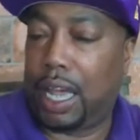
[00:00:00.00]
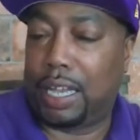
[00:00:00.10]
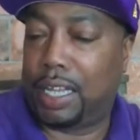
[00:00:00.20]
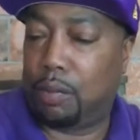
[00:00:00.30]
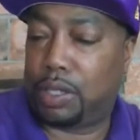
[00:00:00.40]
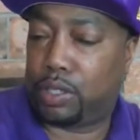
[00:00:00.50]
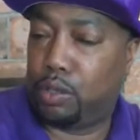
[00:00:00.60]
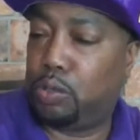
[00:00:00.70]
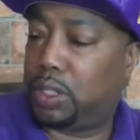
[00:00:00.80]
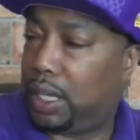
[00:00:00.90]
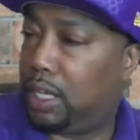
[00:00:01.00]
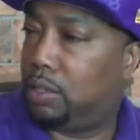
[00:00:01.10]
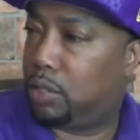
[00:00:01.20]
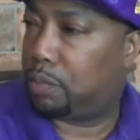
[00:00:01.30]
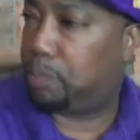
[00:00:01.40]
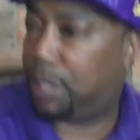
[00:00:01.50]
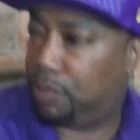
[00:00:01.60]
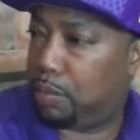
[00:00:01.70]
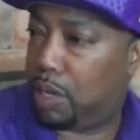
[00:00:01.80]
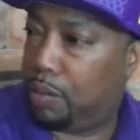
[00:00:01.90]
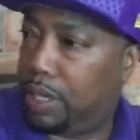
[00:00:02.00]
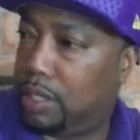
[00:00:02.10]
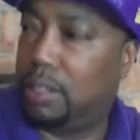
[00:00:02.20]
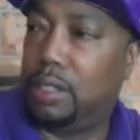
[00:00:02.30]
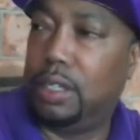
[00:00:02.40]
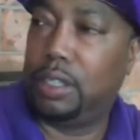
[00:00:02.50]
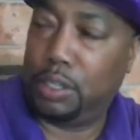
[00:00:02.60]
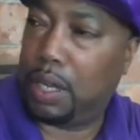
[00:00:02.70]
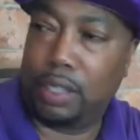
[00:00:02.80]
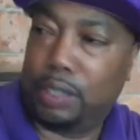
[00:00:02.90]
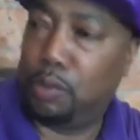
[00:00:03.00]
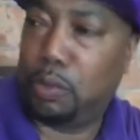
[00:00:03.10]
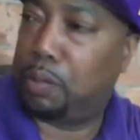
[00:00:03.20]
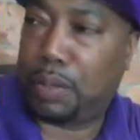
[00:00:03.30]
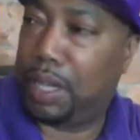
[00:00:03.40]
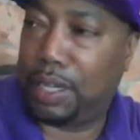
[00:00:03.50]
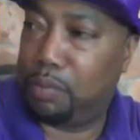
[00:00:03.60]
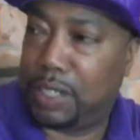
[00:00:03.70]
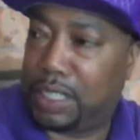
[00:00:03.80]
I didn't care what the school said you could play football with. You weren't playing with a